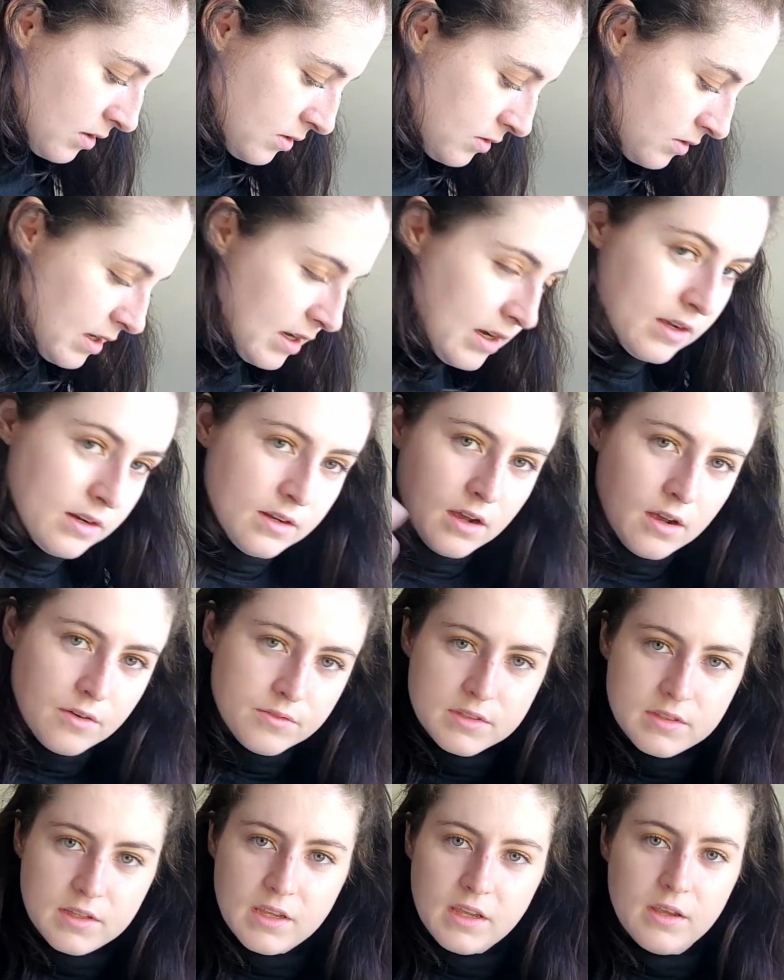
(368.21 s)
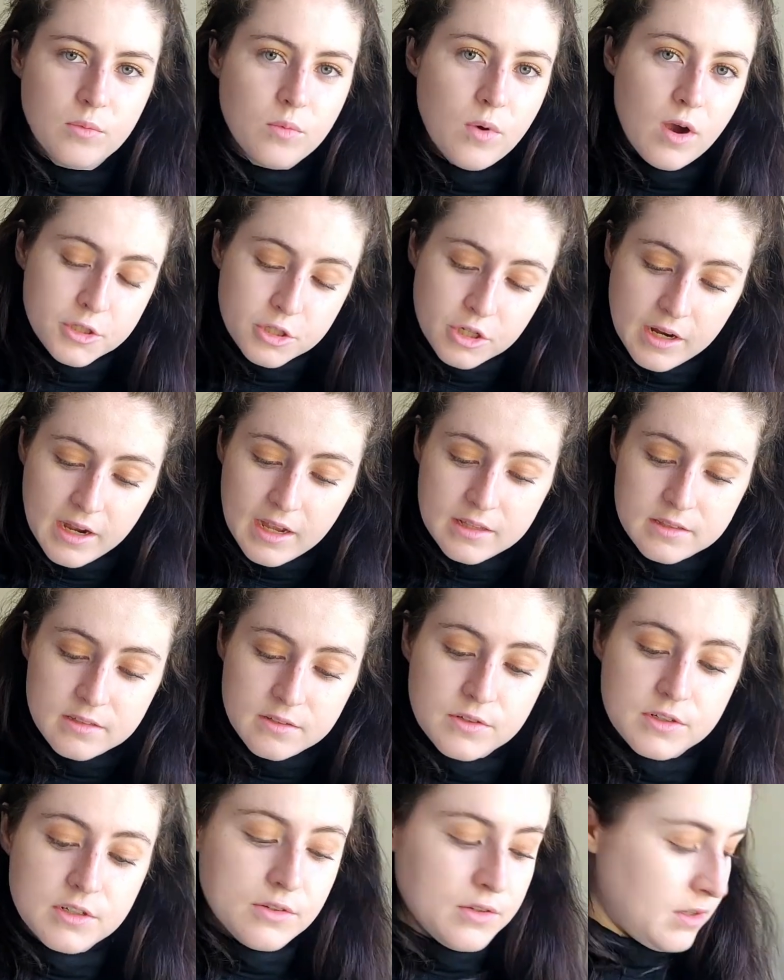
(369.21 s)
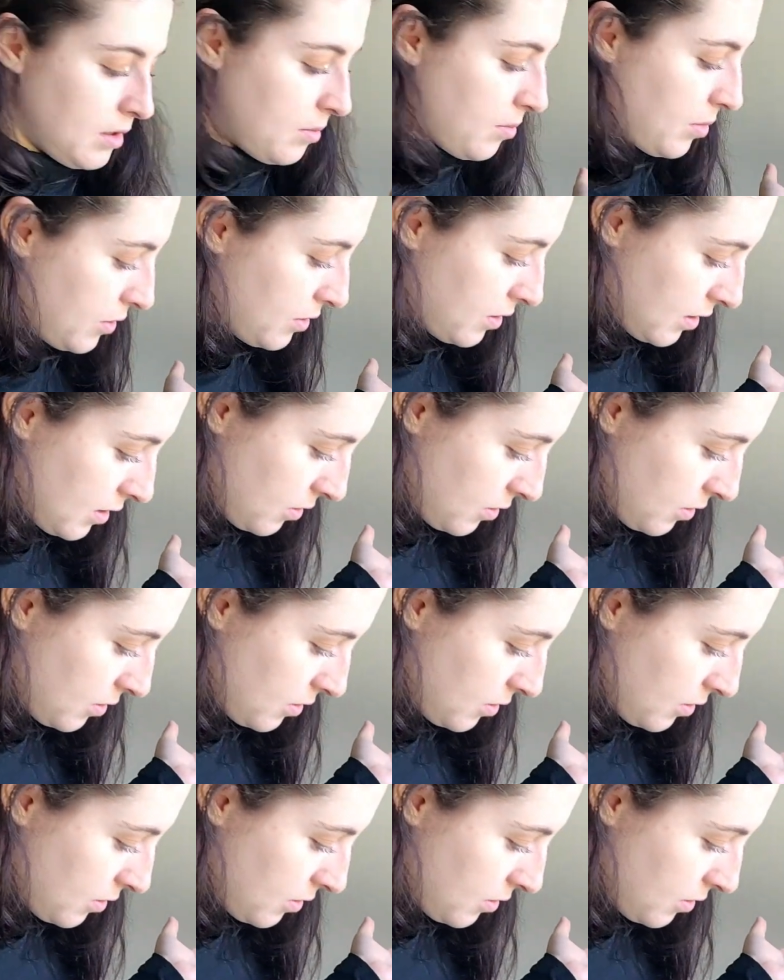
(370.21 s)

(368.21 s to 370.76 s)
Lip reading: So then obviously wash your hands if you're doing the blood